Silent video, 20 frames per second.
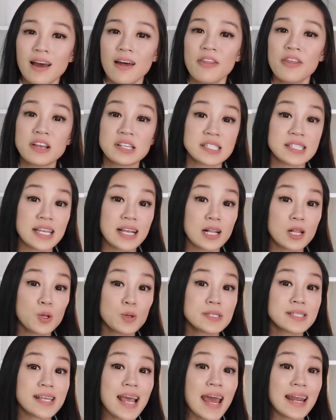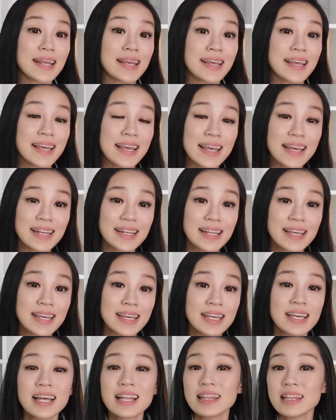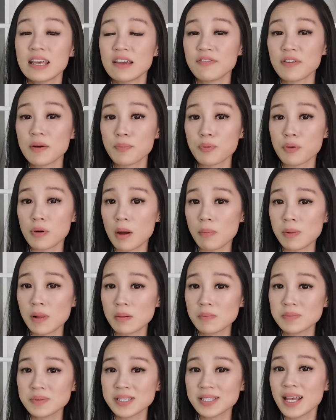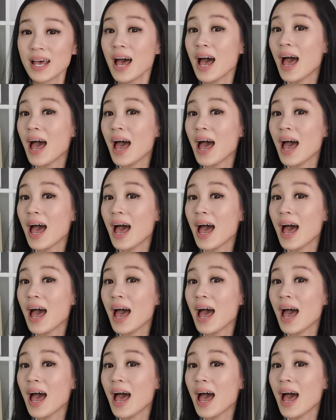This includes any kidney, liver problems,